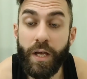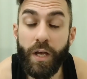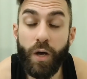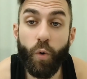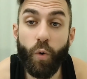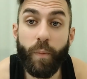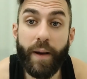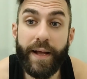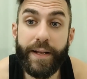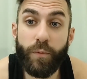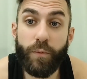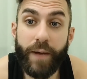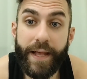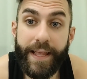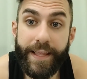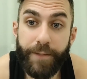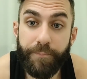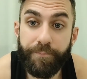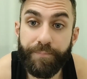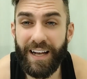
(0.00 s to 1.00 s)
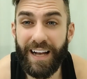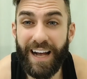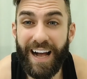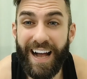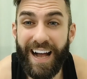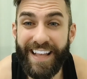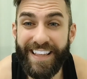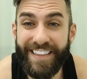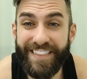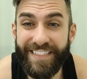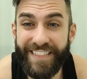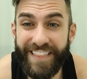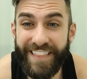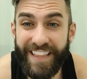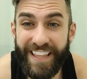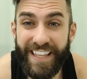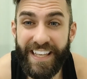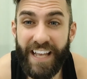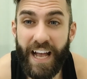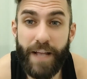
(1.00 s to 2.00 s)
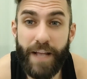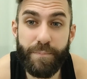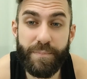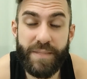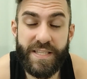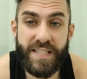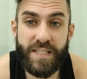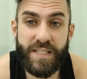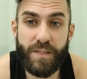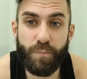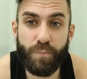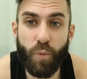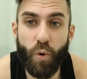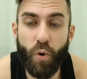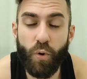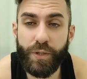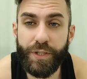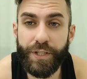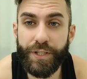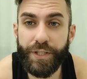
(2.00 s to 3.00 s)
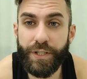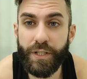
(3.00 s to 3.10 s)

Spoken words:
Oh, by the way, I think I misspoke